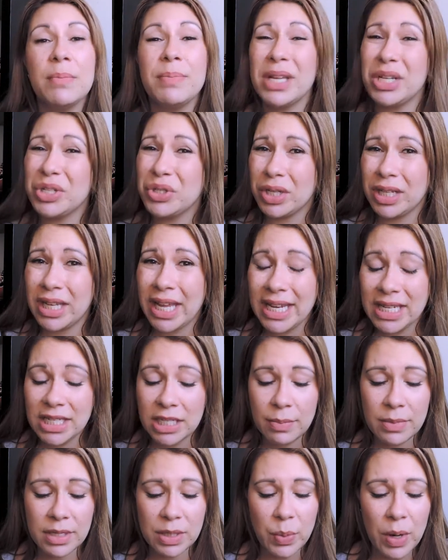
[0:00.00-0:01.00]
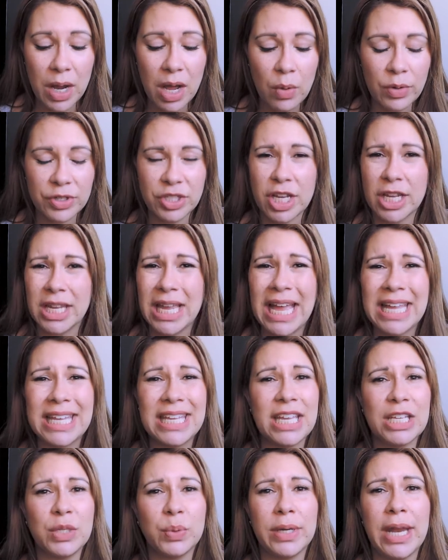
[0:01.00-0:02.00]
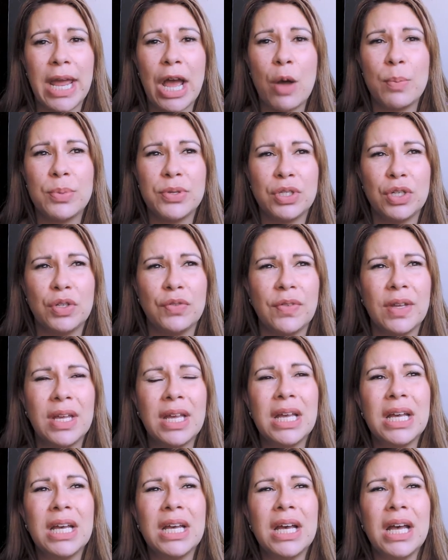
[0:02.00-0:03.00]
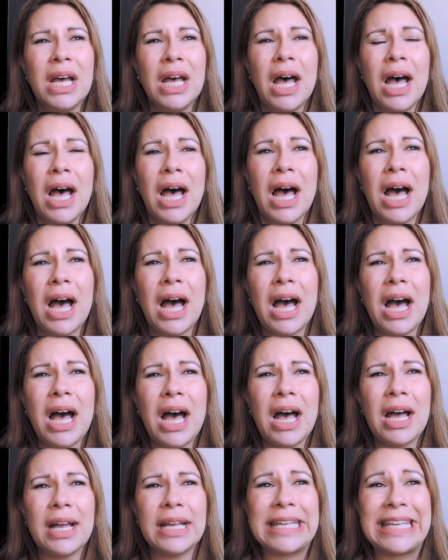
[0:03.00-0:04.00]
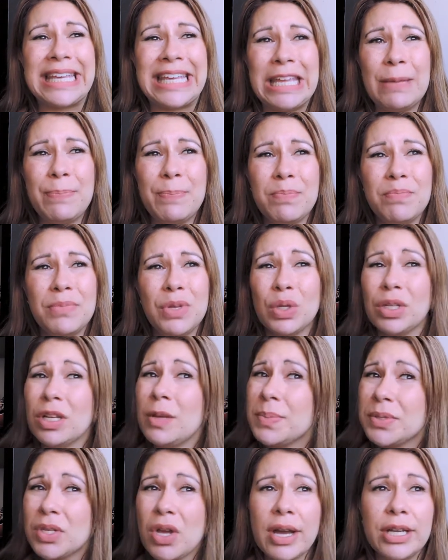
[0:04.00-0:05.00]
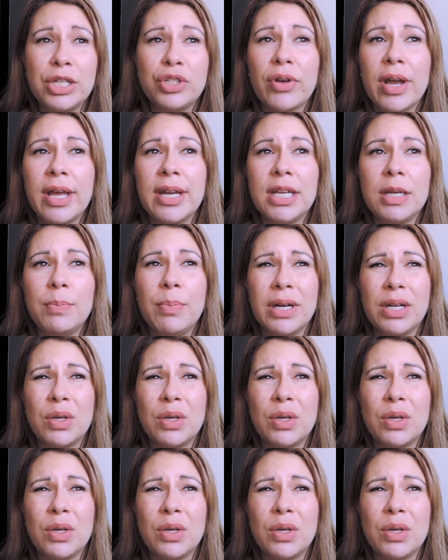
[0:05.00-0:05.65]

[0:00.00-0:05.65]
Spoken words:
Petrolatum as well, which I guess would help sort of keep your lips hydrated,